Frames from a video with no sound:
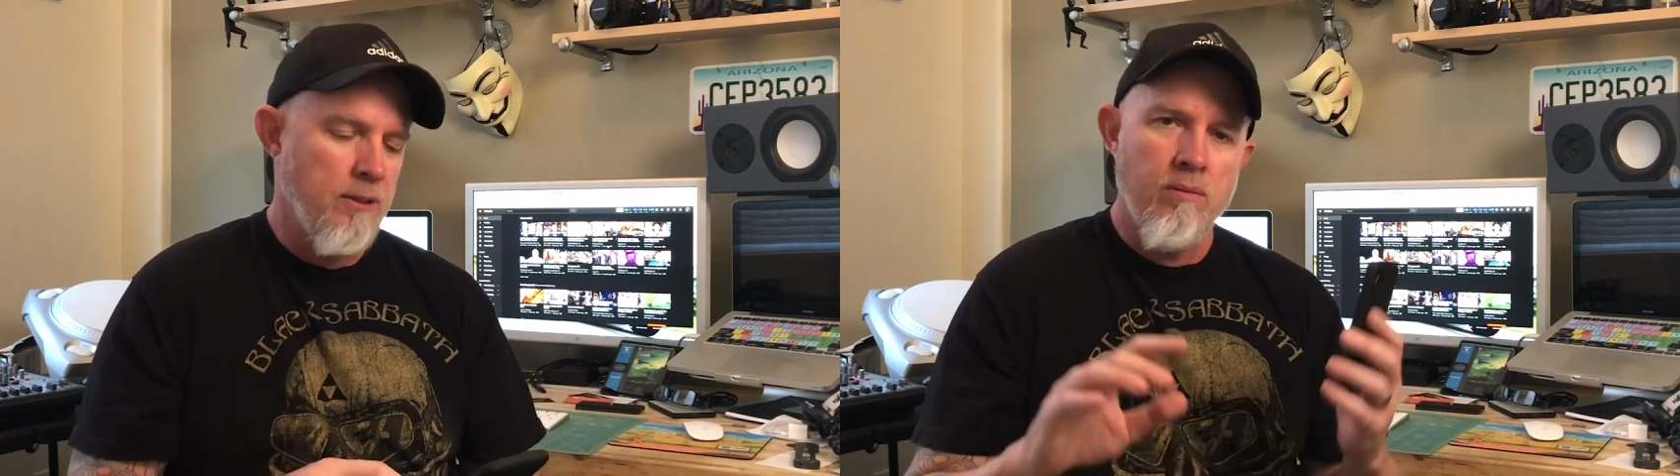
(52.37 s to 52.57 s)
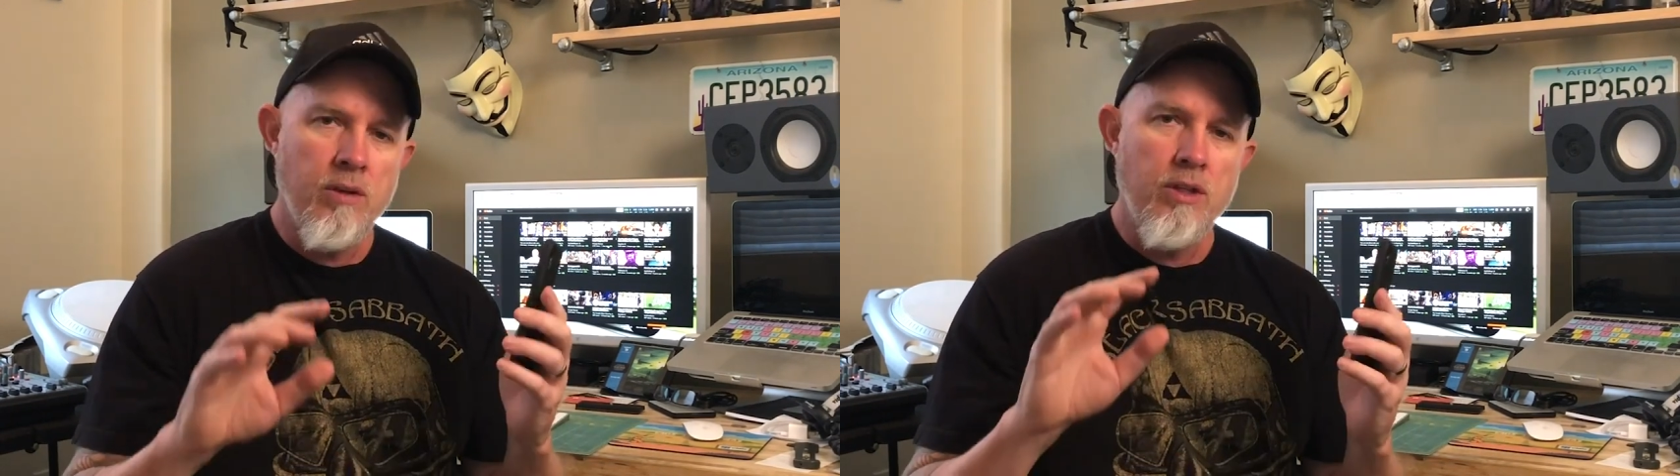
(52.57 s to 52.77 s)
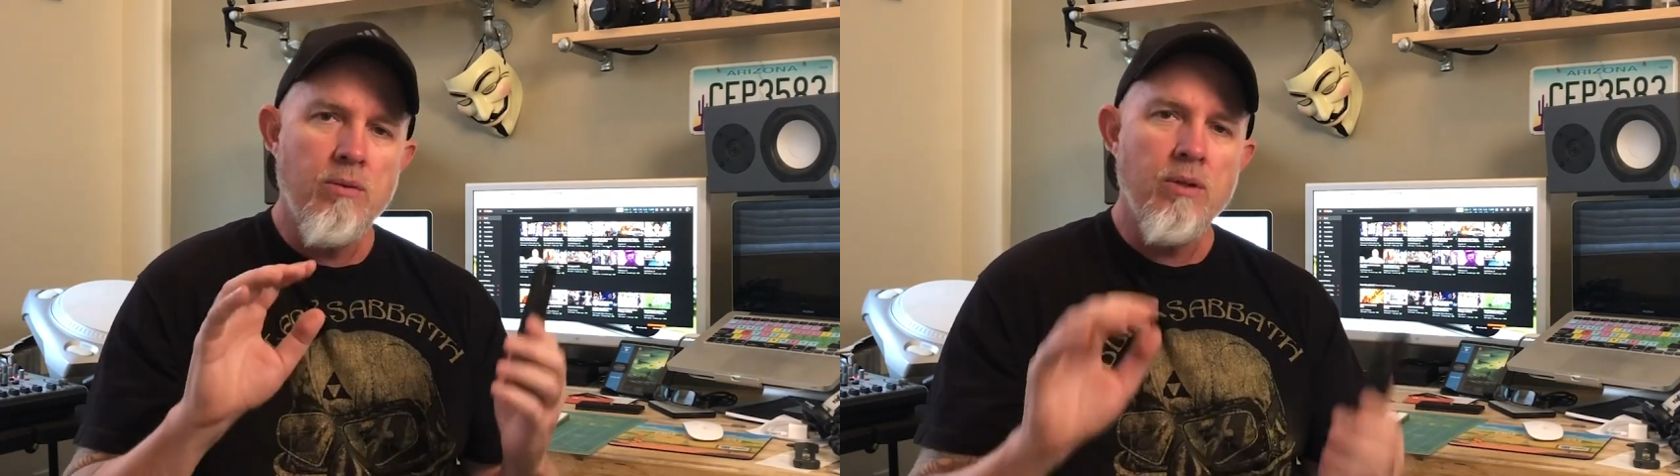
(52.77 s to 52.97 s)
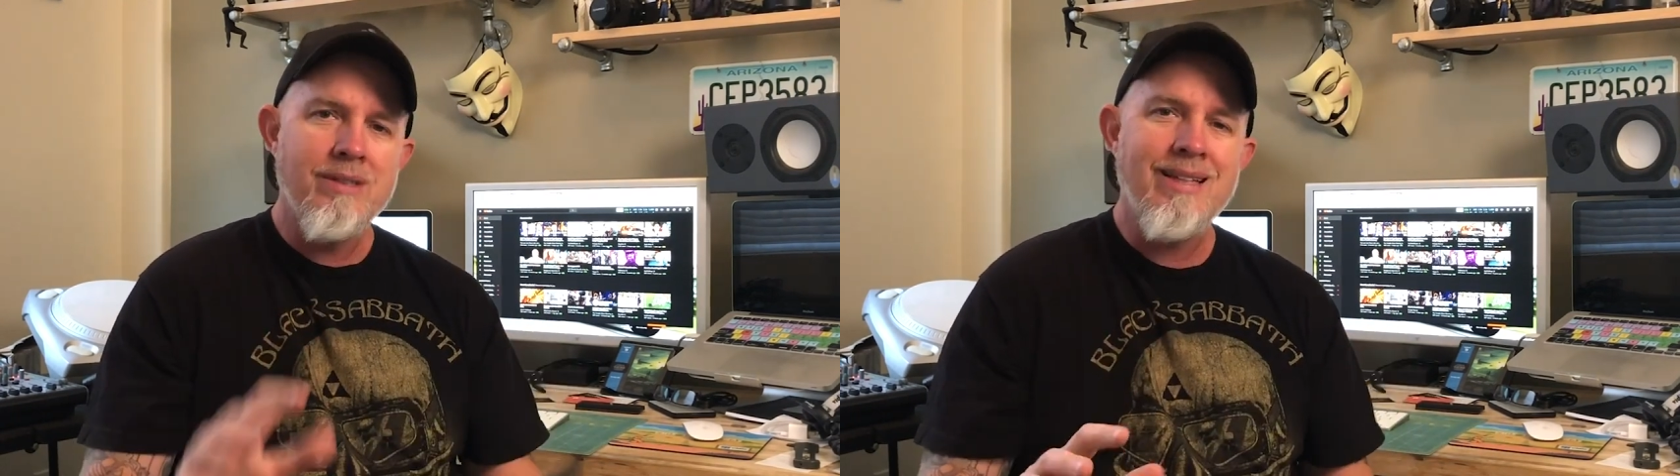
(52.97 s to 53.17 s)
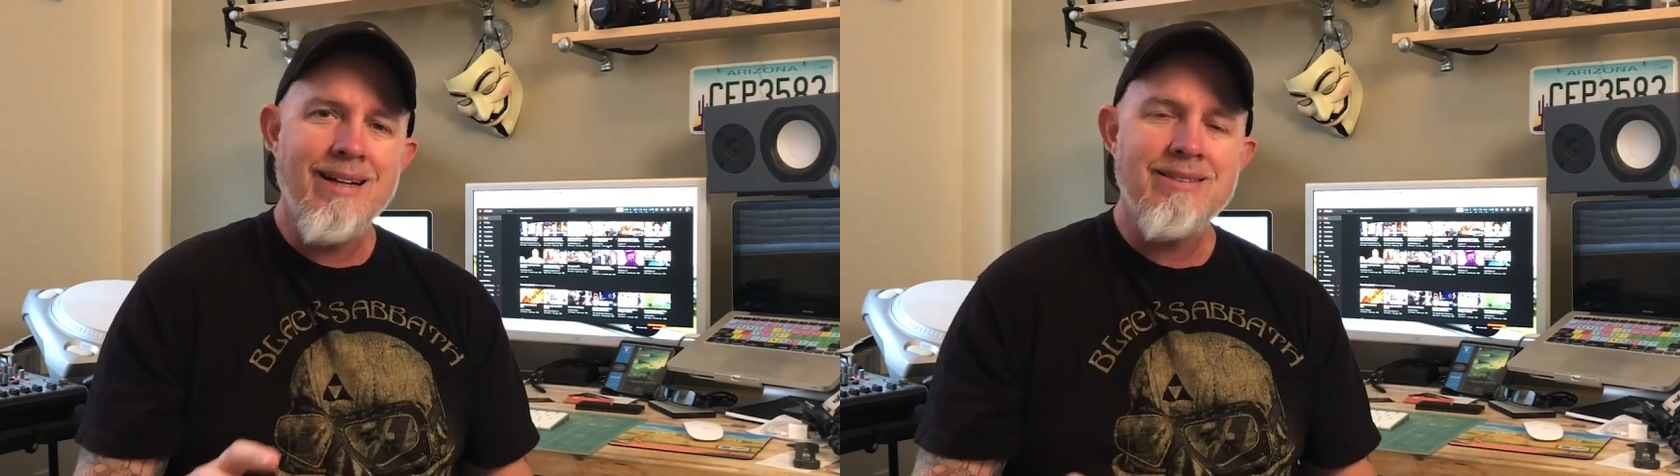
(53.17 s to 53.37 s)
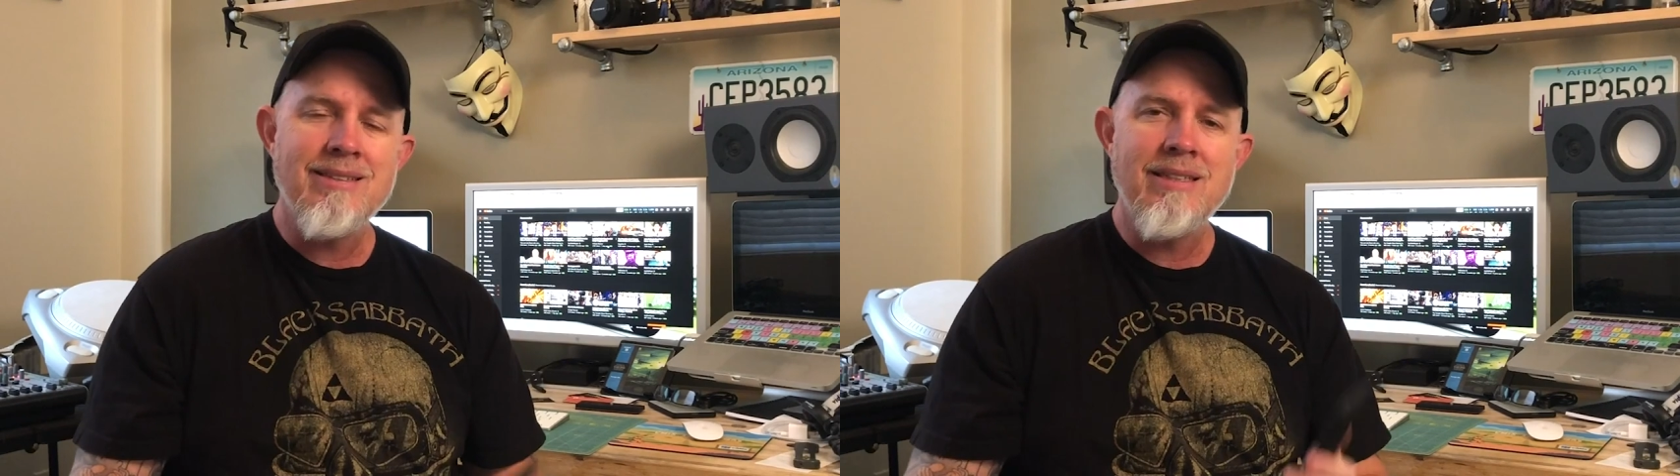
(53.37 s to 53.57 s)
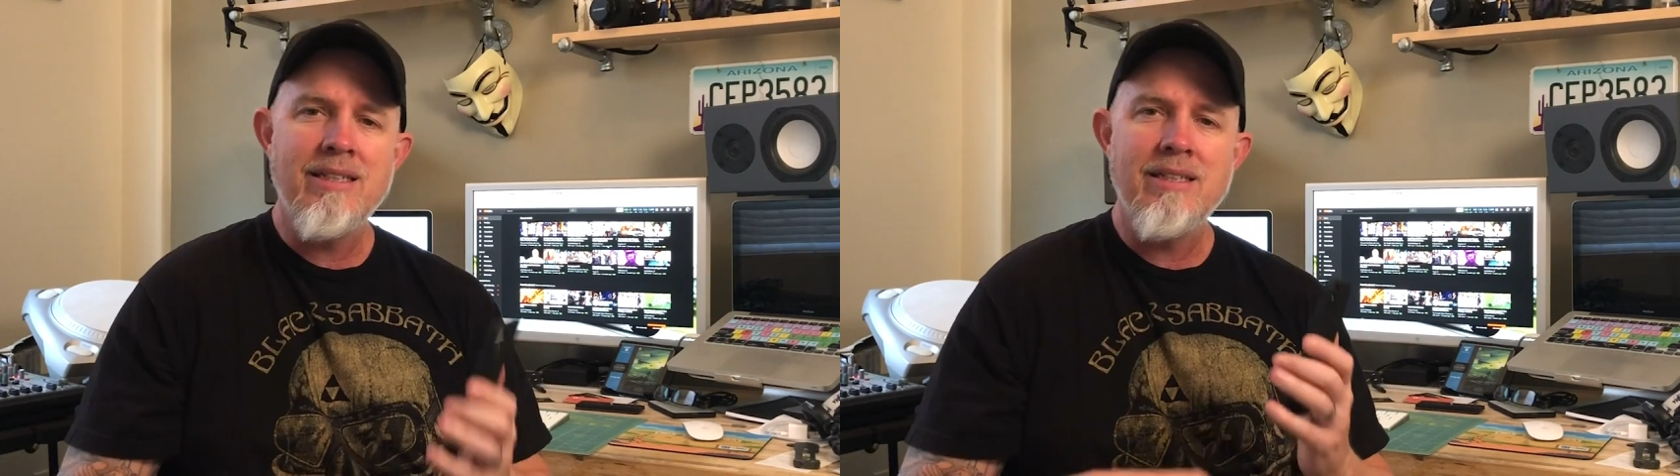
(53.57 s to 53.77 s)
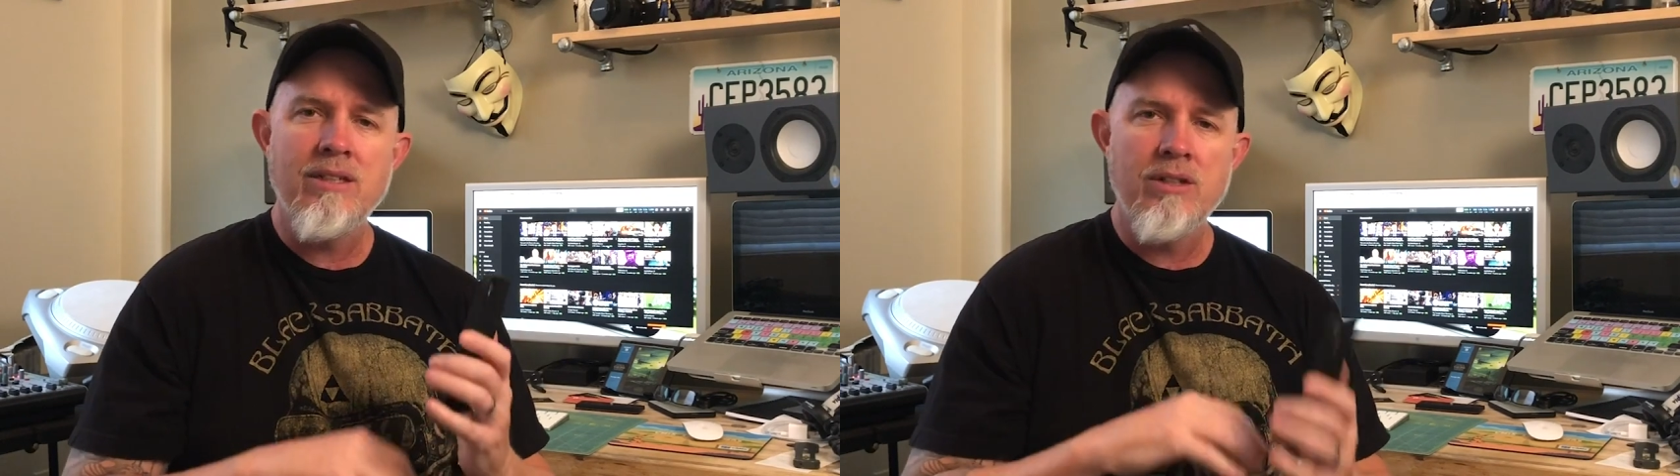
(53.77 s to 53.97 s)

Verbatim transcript: when you were texting